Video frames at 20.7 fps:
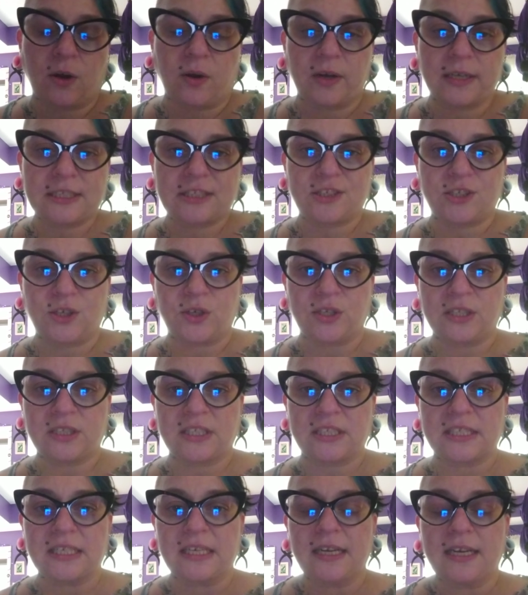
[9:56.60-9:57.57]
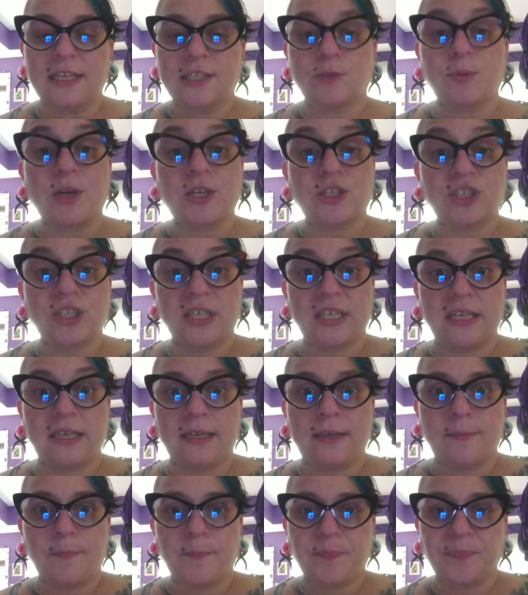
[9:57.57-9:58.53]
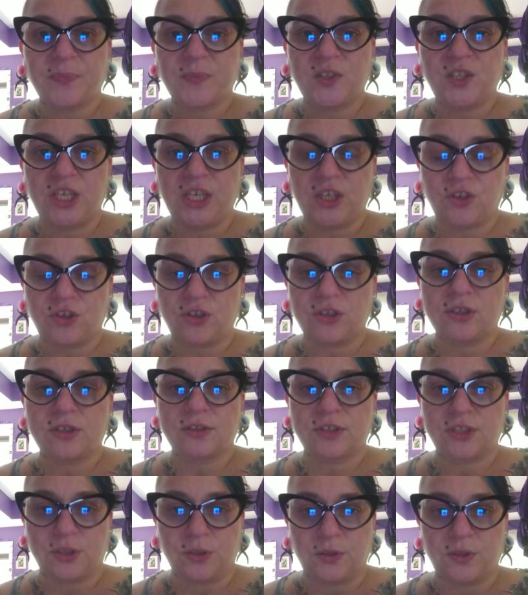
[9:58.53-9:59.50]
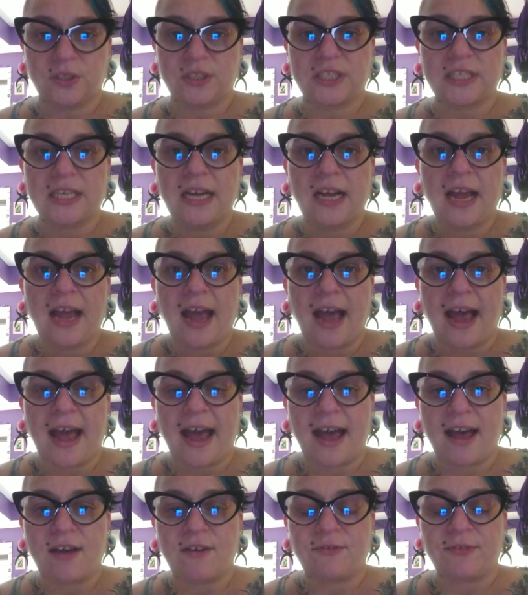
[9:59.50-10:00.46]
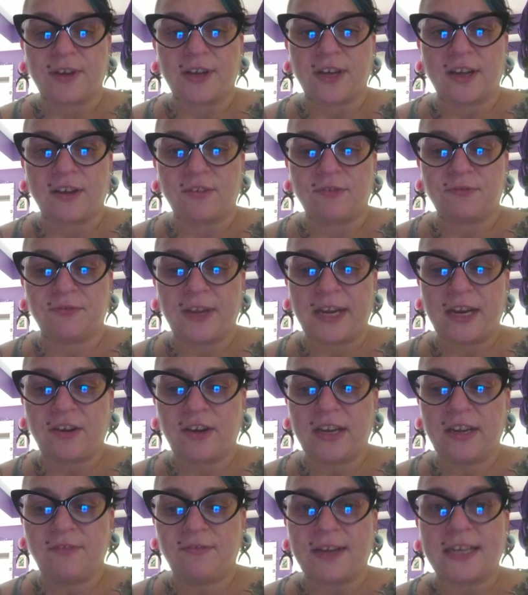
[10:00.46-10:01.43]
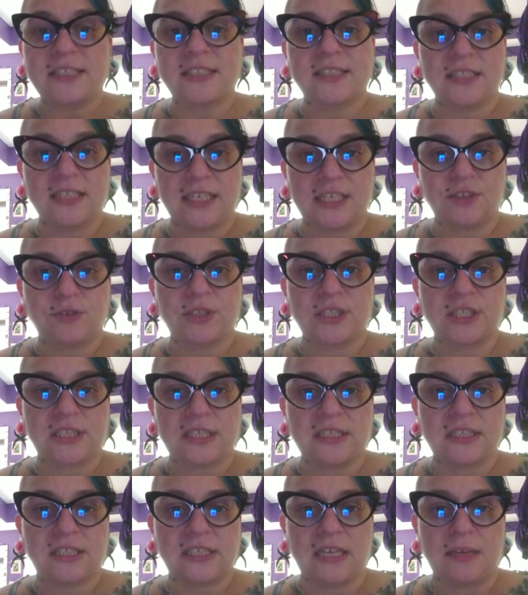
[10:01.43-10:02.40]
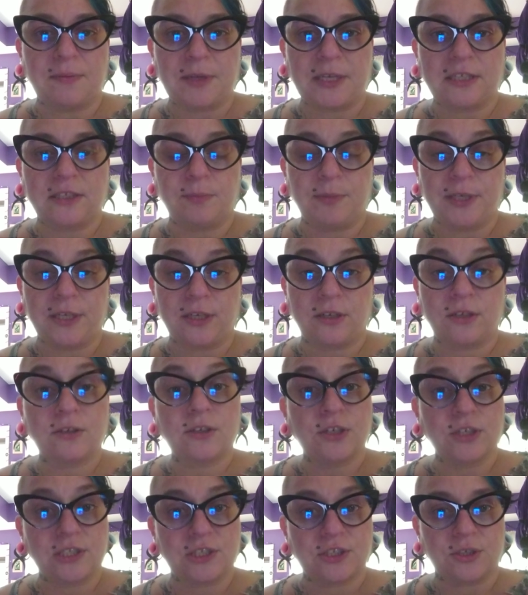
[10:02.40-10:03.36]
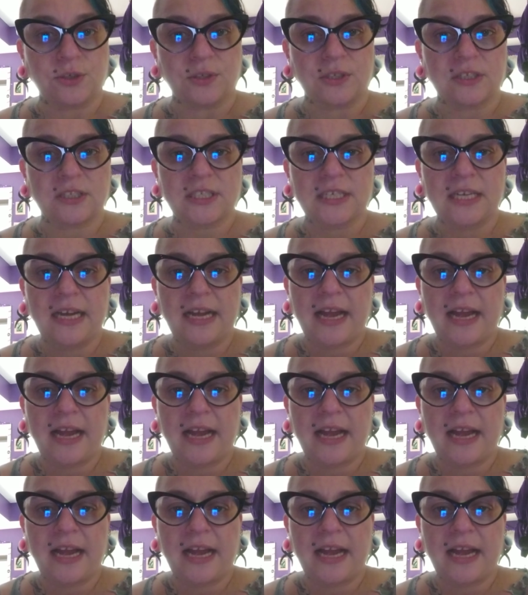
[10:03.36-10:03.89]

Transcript: students, especially teachers, students, have a very vested interest in seeming to be good students